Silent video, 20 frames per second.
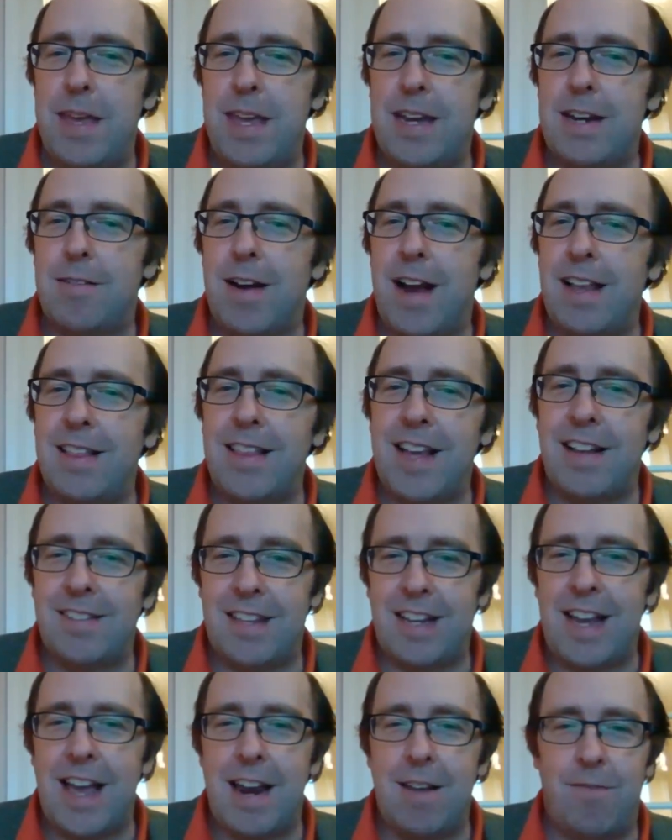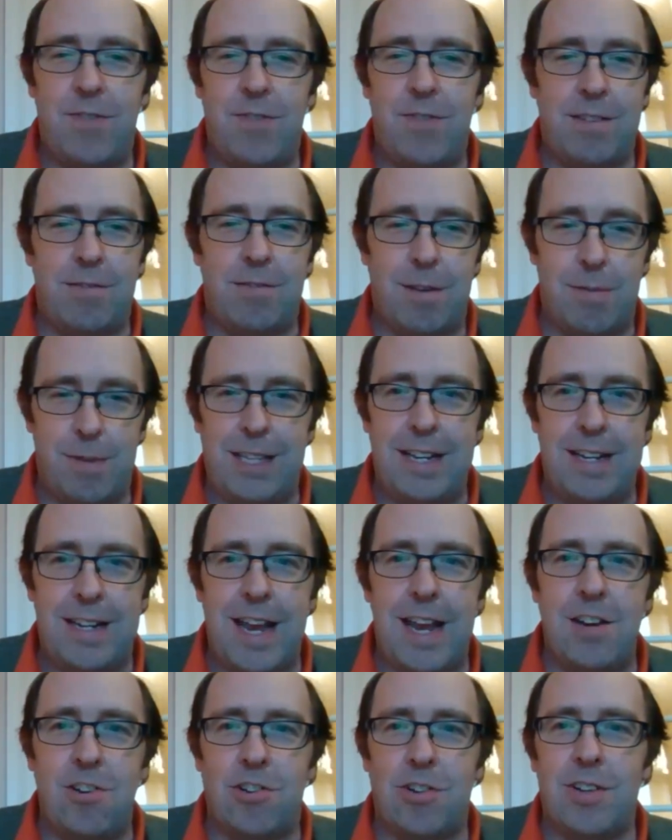That's the kind of the really dangerous
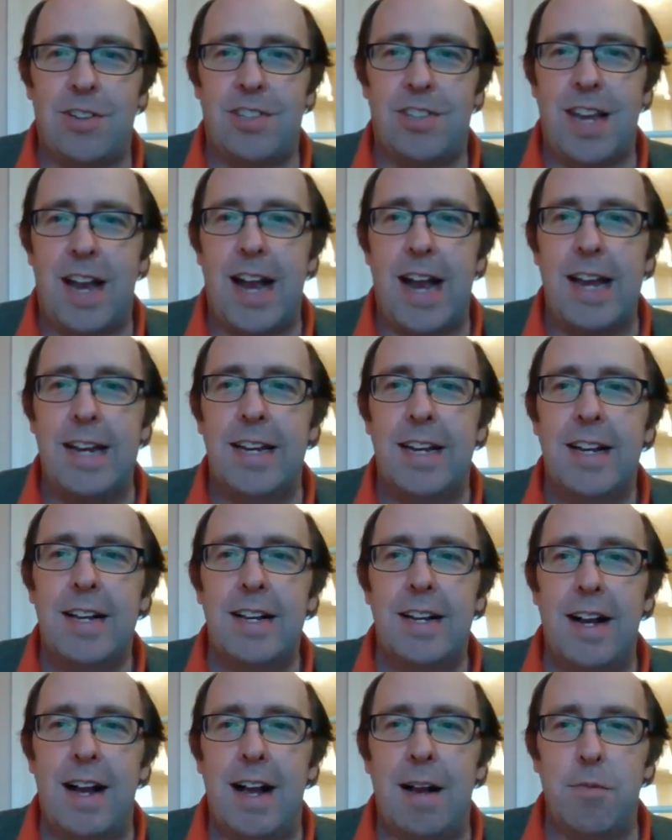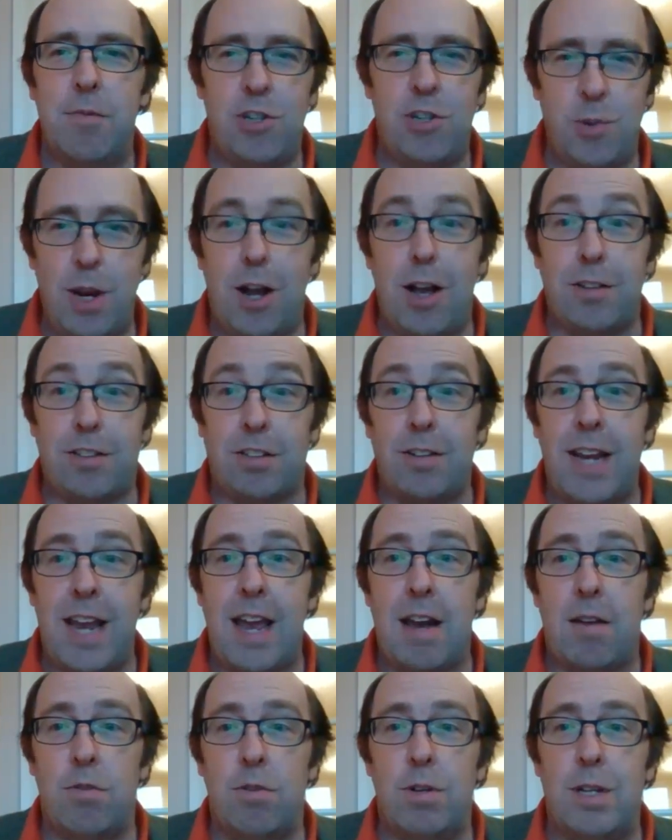side, which we also can't rule
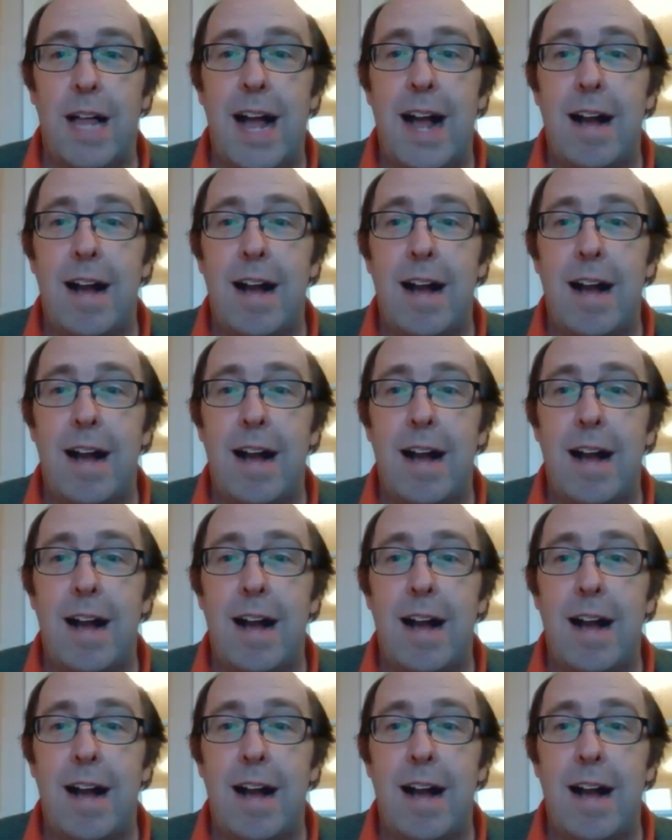out.